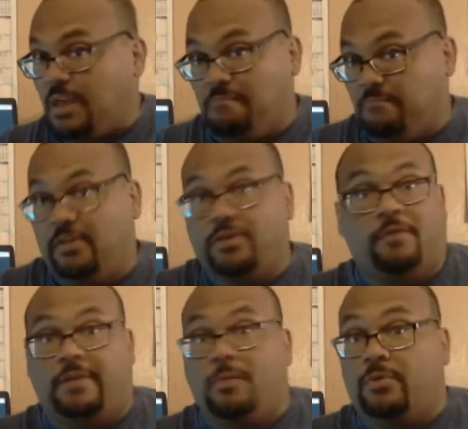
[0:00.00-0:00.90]

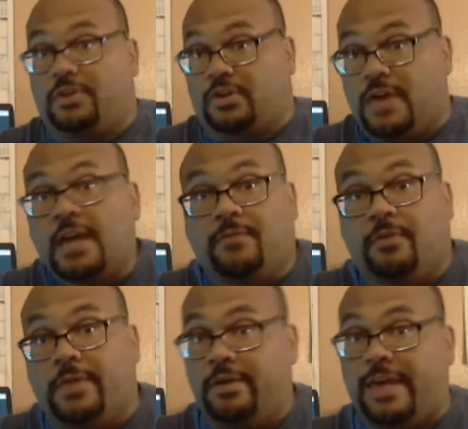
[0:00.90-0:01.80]
Villanova, he was successful.
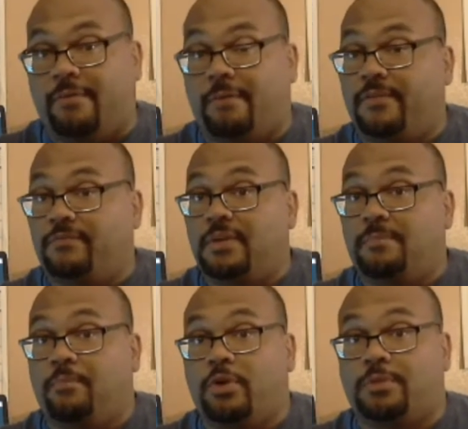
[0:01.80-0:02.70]
They only gave up 15
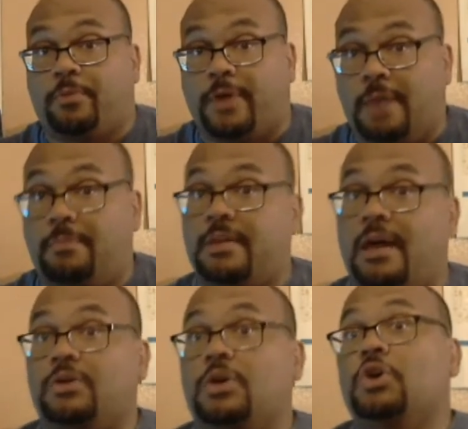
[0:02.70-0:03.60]
points per game, but
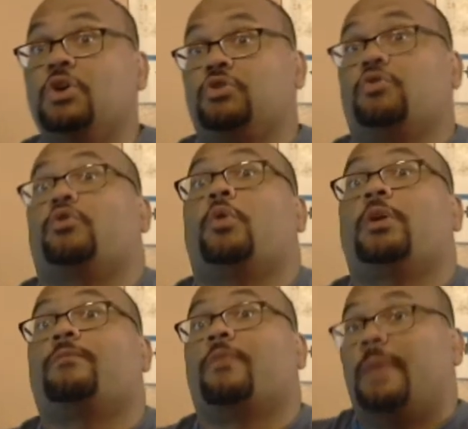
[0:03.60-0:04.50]
now you're
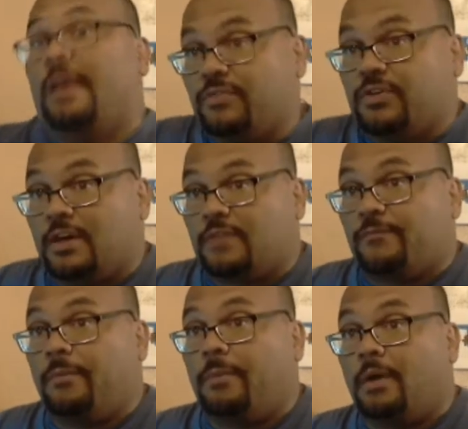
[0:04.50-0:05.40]
going from FCS
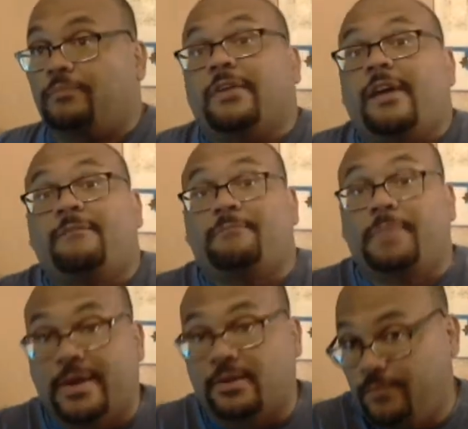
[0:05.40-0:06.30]
football to
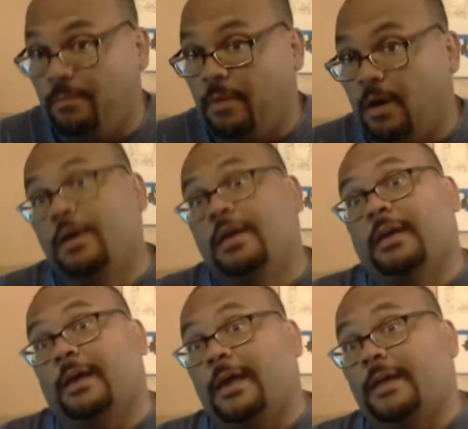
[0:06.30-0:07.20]
FBS football.
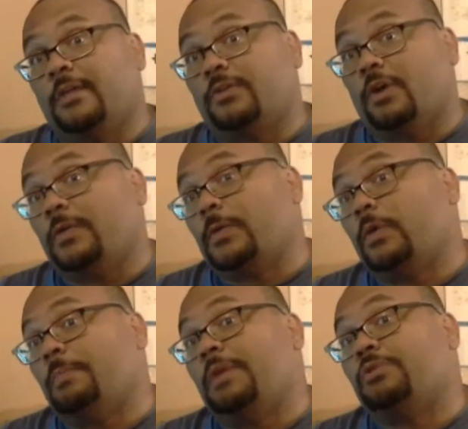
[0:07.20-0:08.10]
And it's also
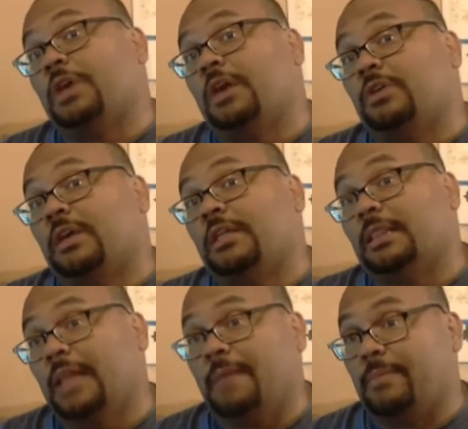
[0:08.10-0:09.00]
going to be a change in
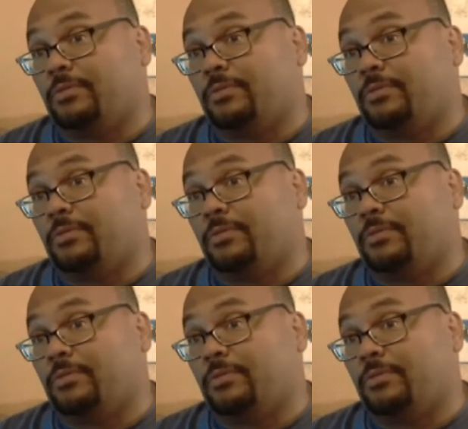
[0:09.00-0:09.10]
alignment.